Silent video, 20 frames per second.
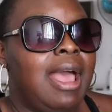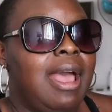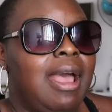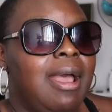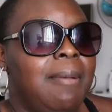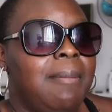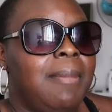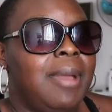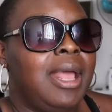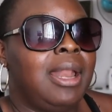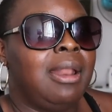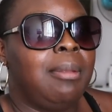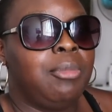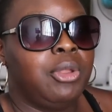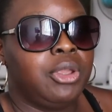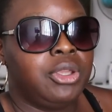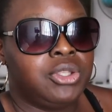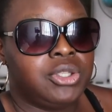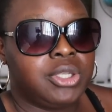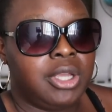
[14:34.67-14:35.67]
um, and I'm
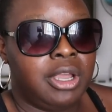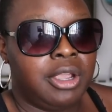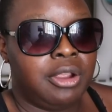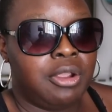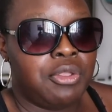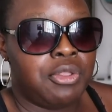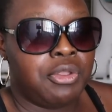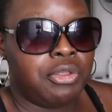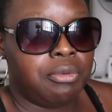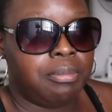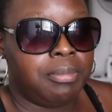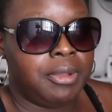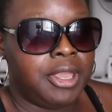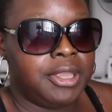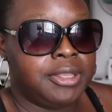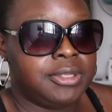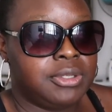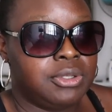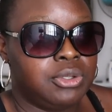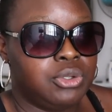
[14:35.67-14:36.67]
looking to hire another
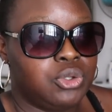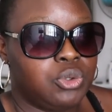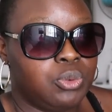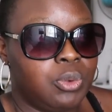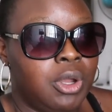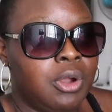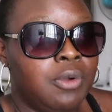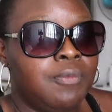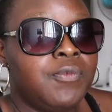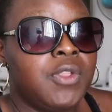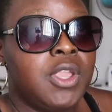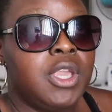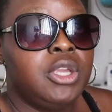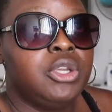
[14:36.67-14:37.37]
person as well